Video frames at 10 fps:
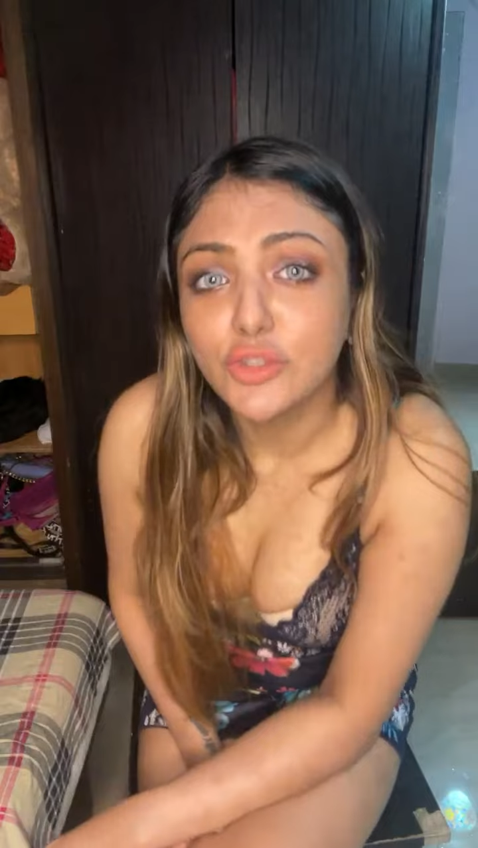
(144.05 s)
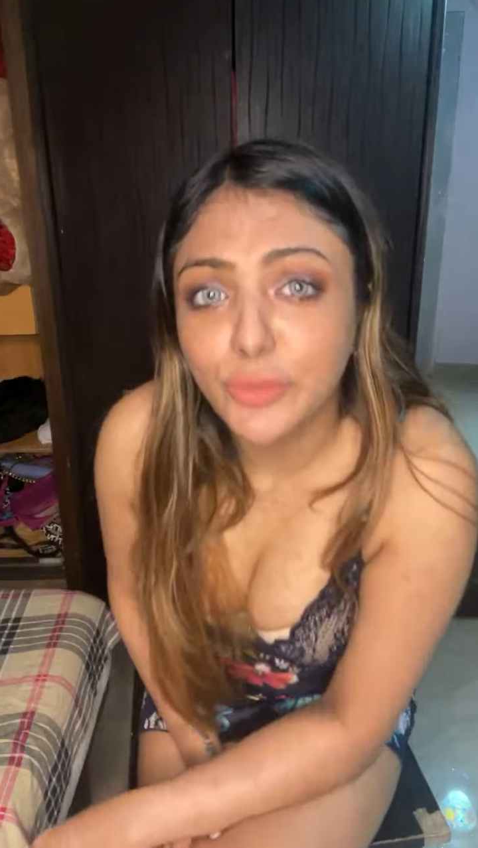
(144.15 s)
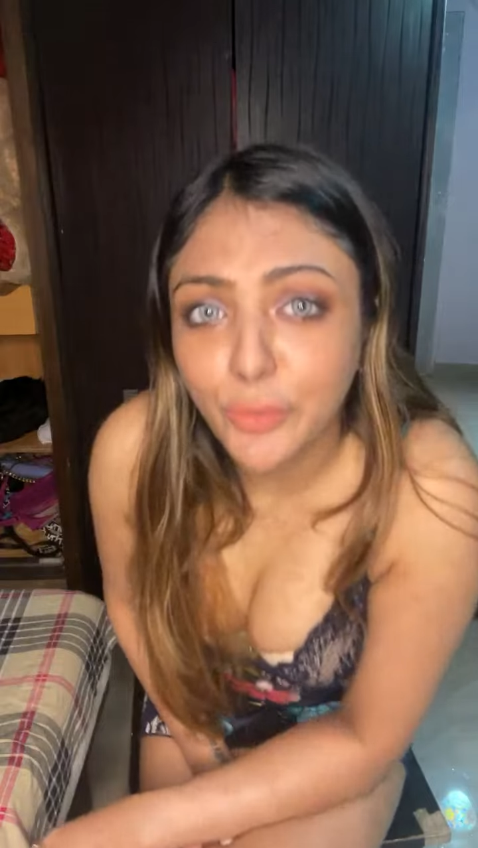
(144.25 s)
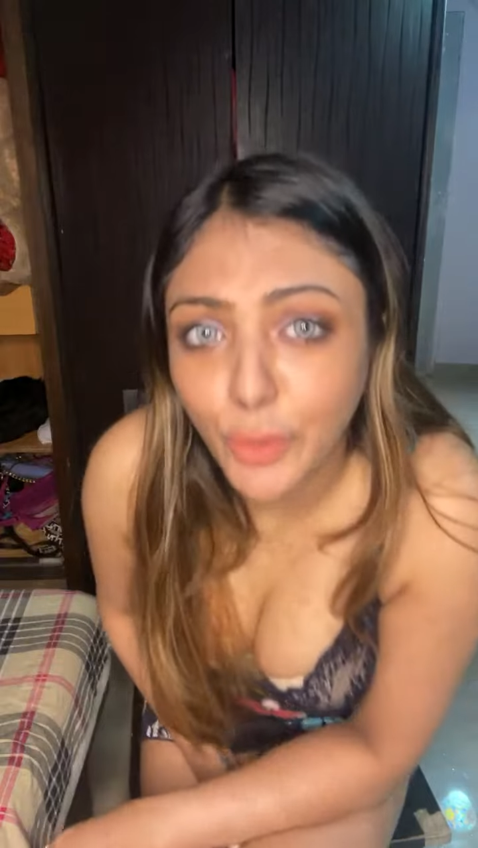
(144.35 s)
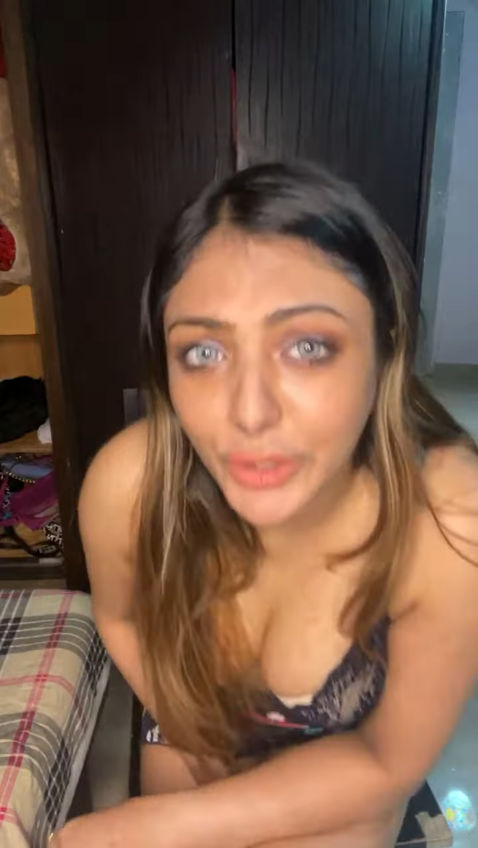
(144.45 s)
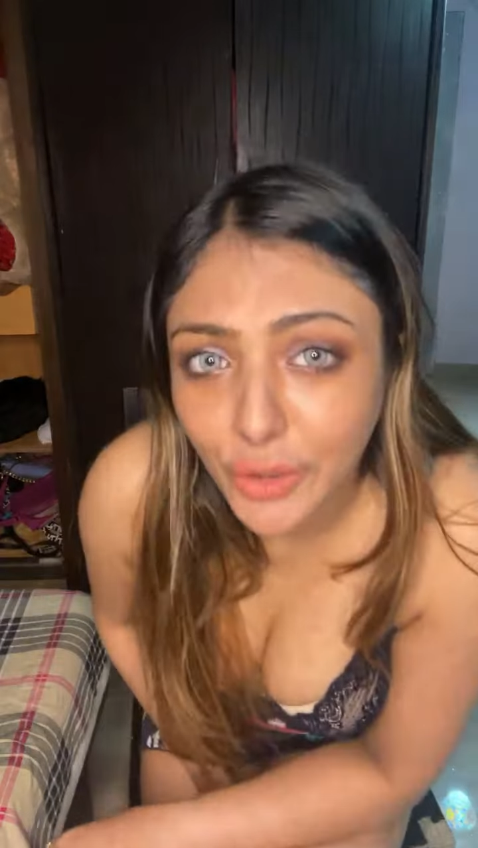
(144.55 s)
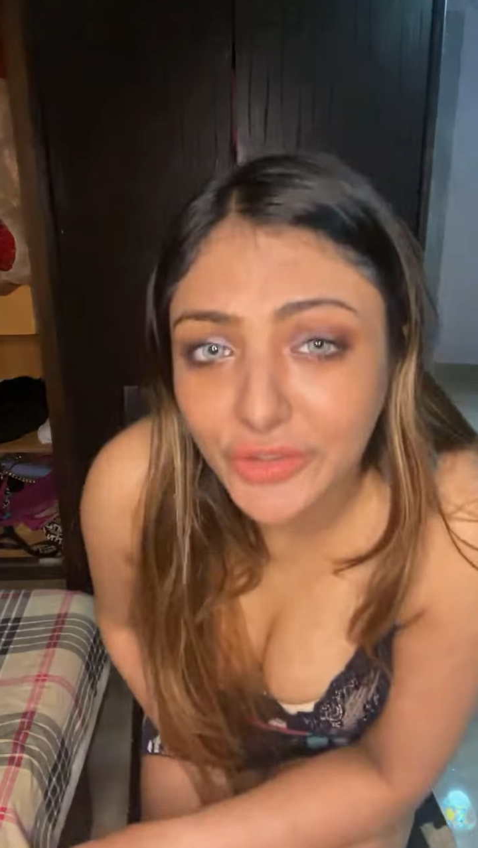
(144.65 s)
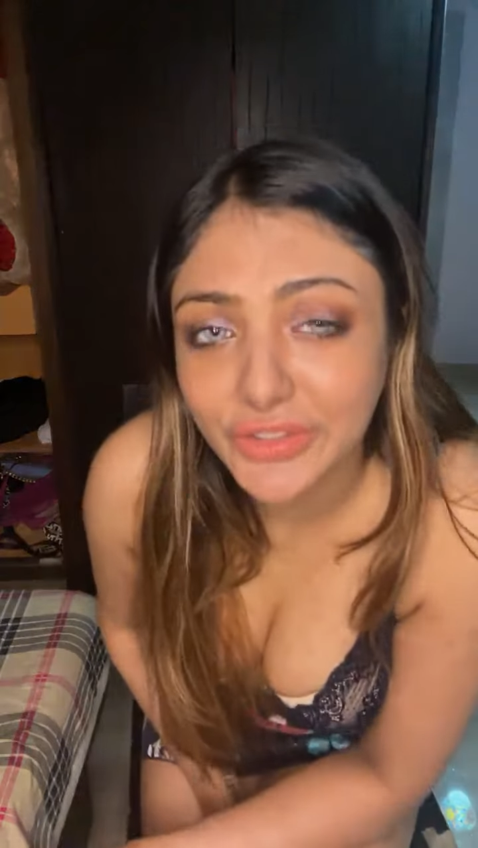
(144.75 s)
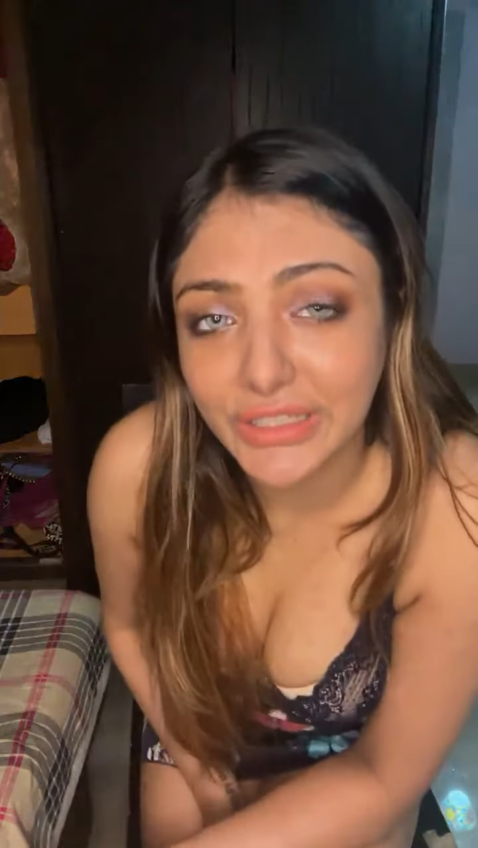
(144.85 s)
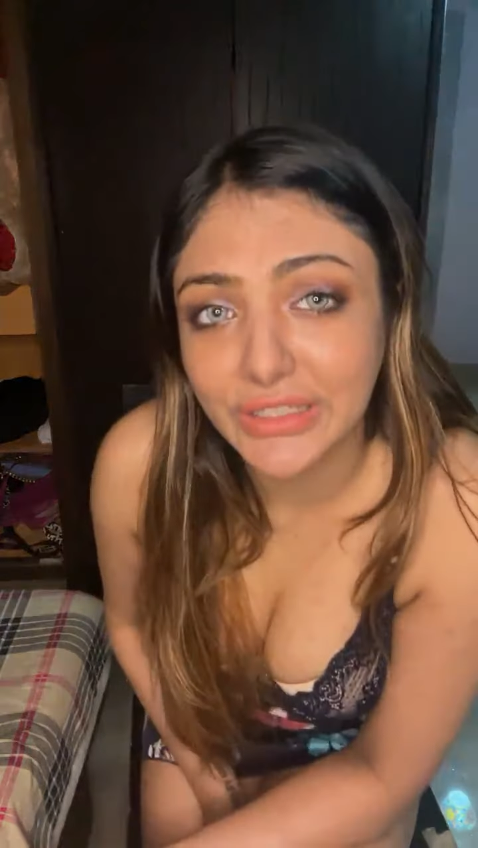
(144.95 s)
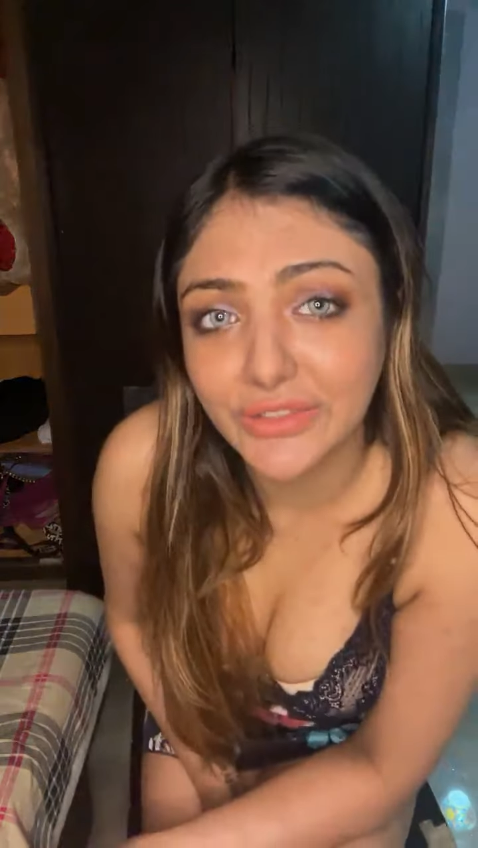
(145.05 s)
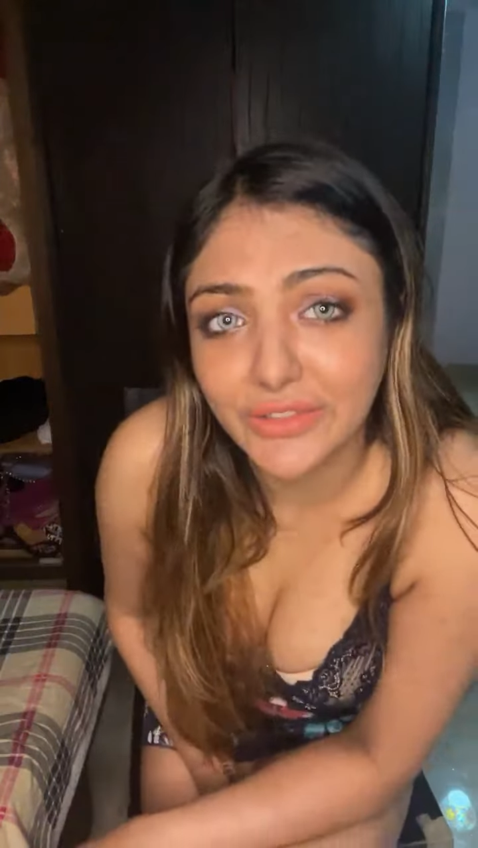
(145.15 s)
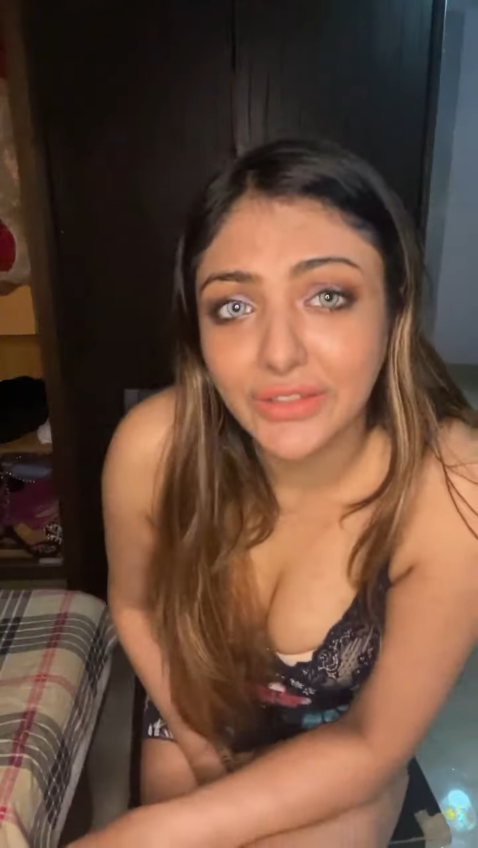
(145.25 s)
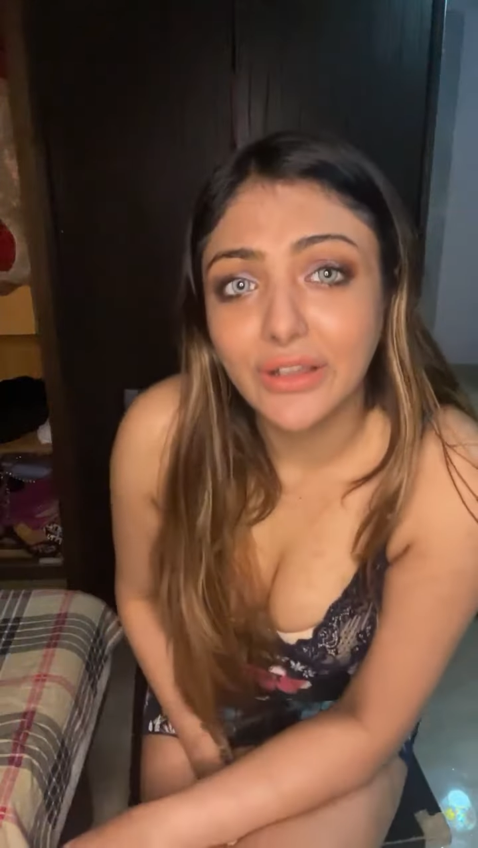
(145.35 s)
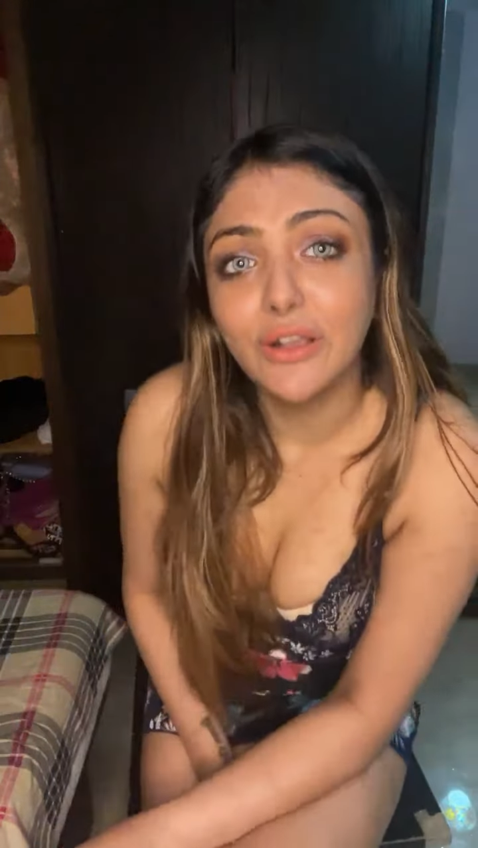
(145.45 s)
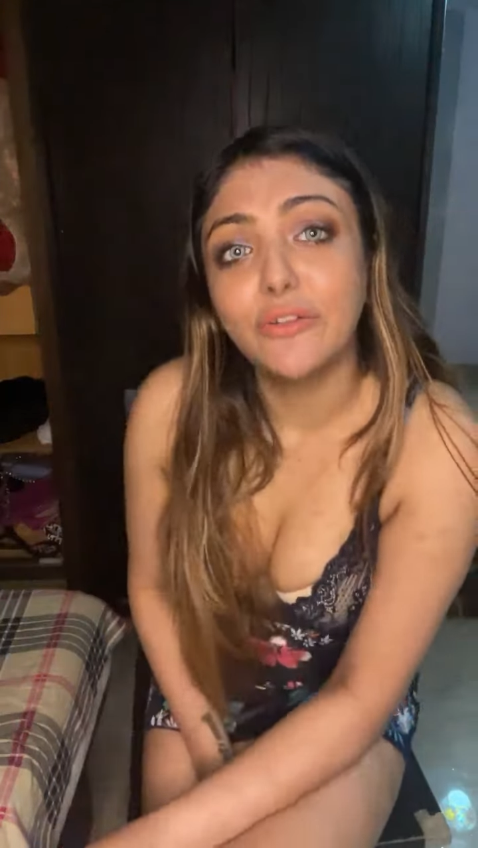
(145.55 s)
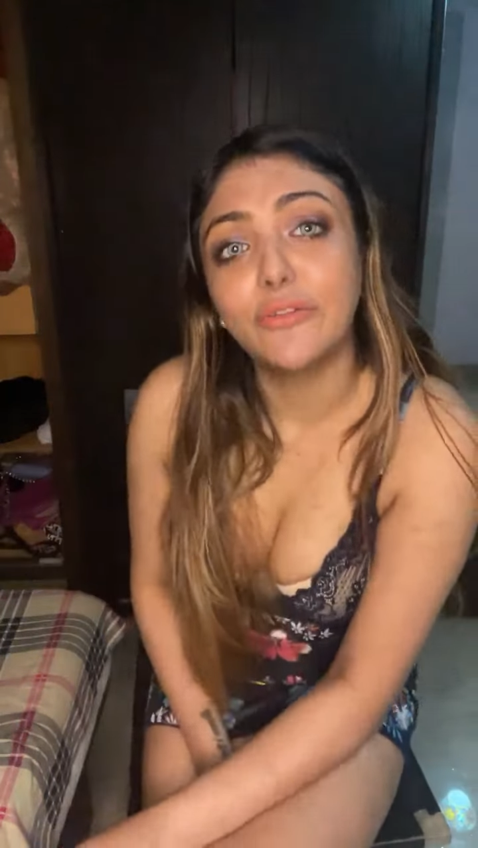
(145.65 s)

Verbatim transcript: to book your seats